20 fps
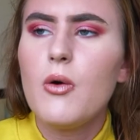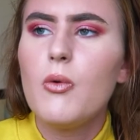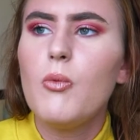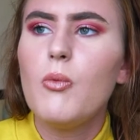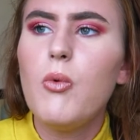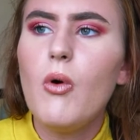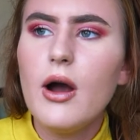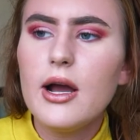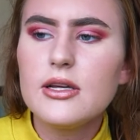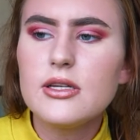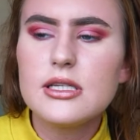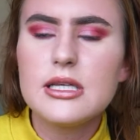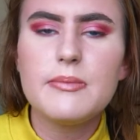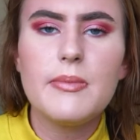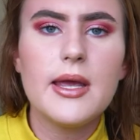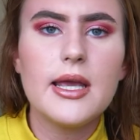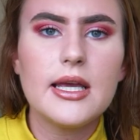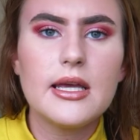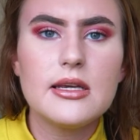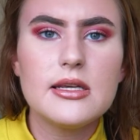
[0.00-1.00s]
Why does it
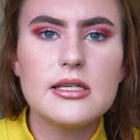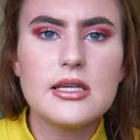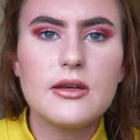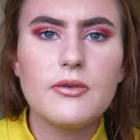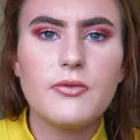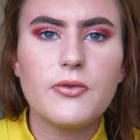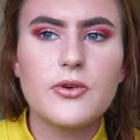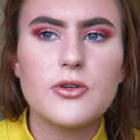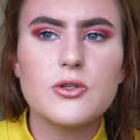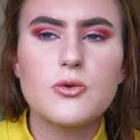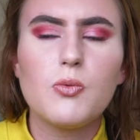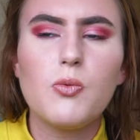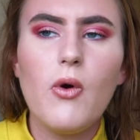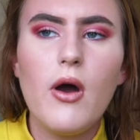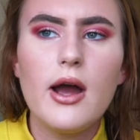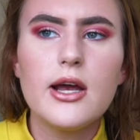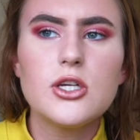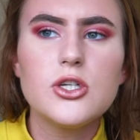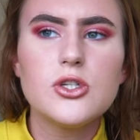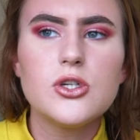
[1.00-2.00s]
make any difference?
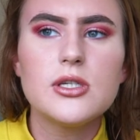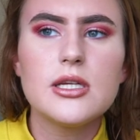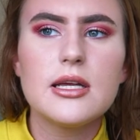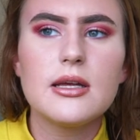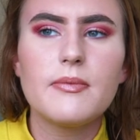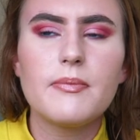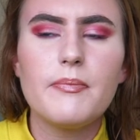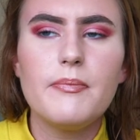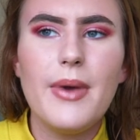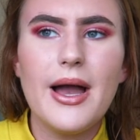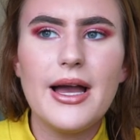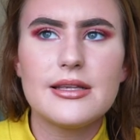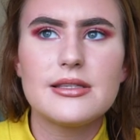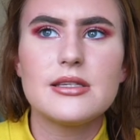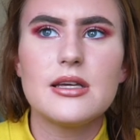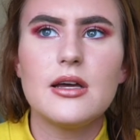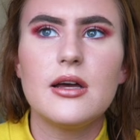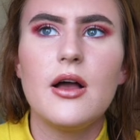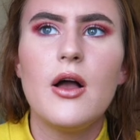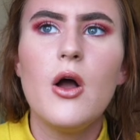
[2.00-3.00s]
Why should it
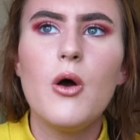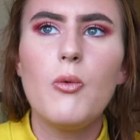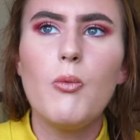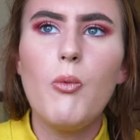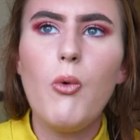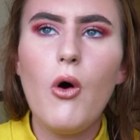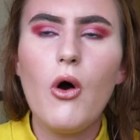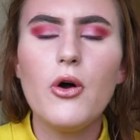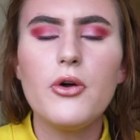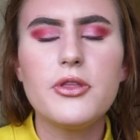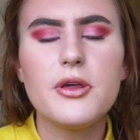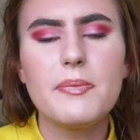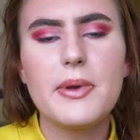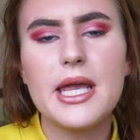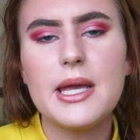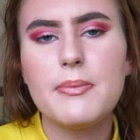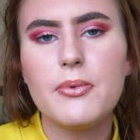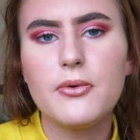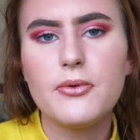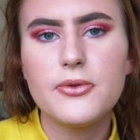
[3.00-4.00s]
matter what other
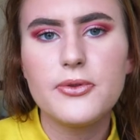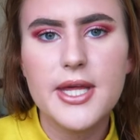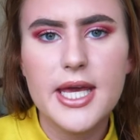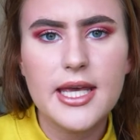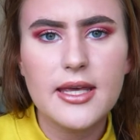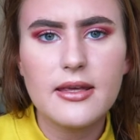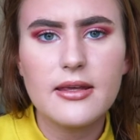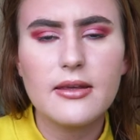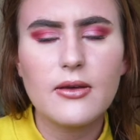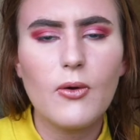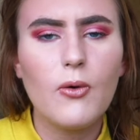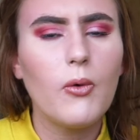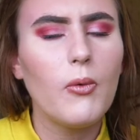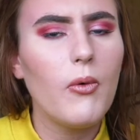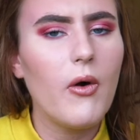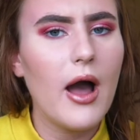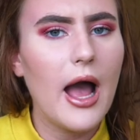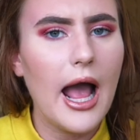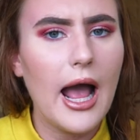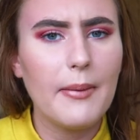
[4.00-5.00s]
people think or
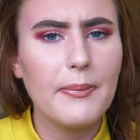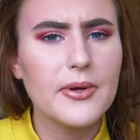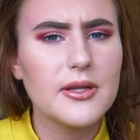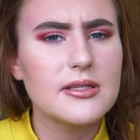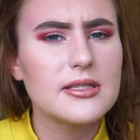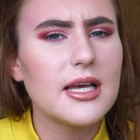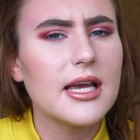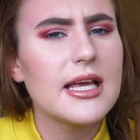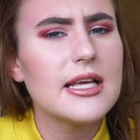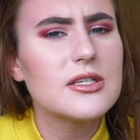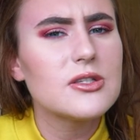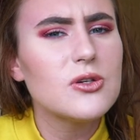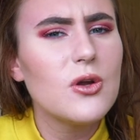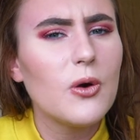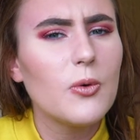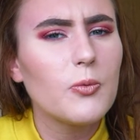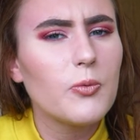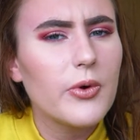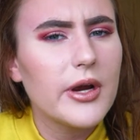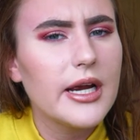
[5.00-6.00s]
what happens? Like, it's
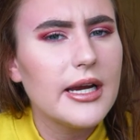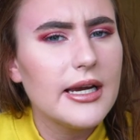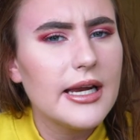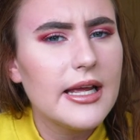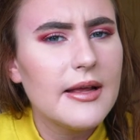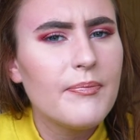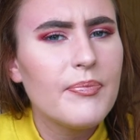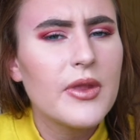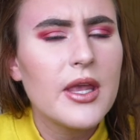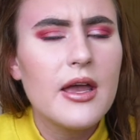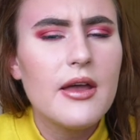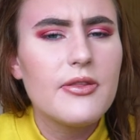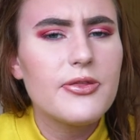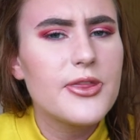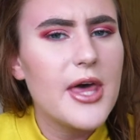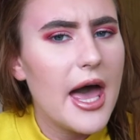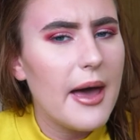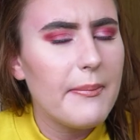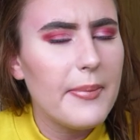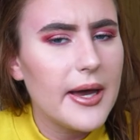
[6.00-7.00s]
not really
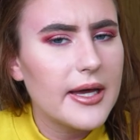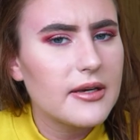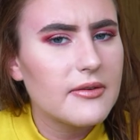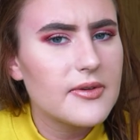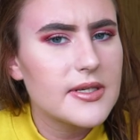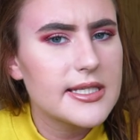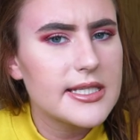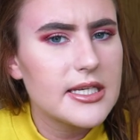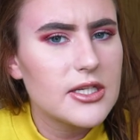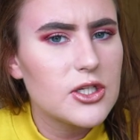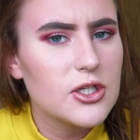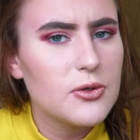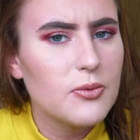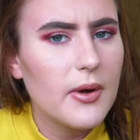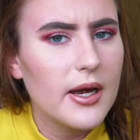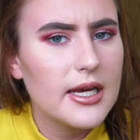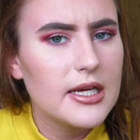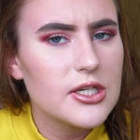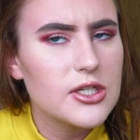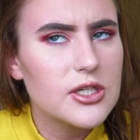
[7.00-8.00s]
that bad of a
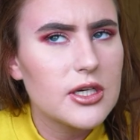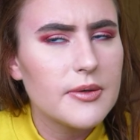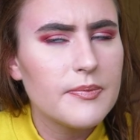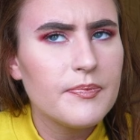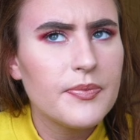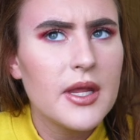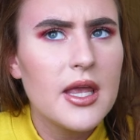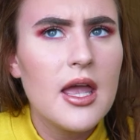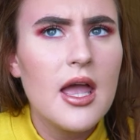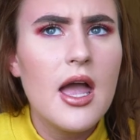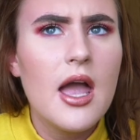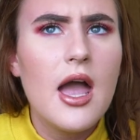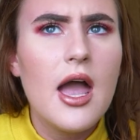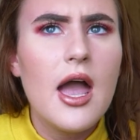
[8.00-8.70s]
situation.